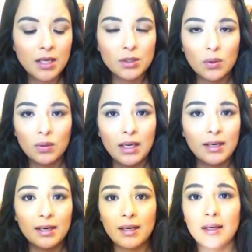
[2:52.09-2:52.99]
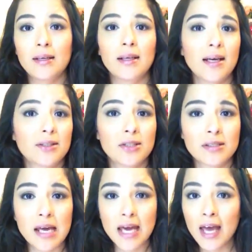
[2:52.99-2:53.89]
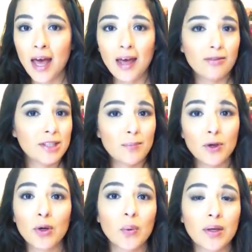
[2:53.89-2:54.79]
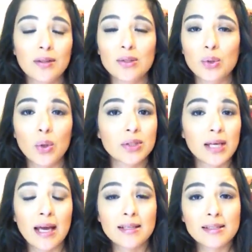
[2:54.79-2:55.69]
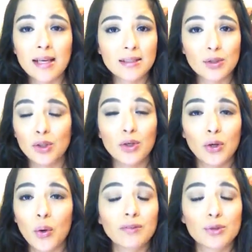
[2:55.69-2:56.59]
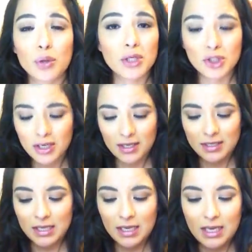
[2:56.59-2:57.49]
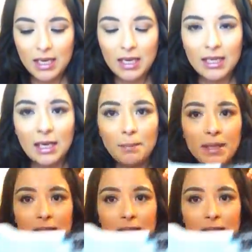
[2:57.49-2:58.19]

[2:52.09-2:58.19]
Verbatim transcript: So like I like to say, every time you go to one of the stores, it's like you're going treasure hunting. And I